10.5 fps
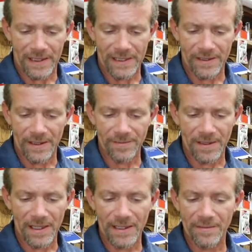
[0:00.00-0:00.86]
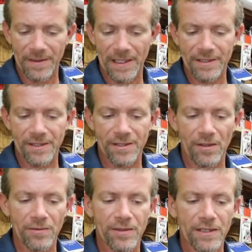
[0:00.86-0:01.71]
get something out of it, but I just
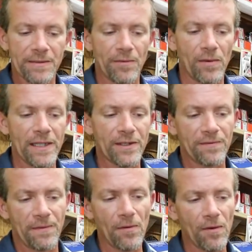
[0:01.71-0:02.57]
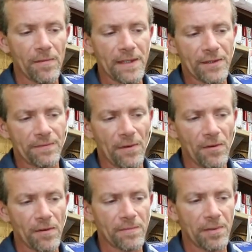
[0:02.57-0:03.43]
don't see it. The way it's formed, it's
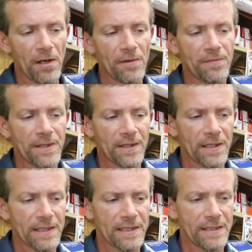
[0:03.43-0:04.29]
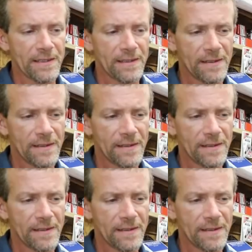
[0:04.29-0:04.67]
formed perfectly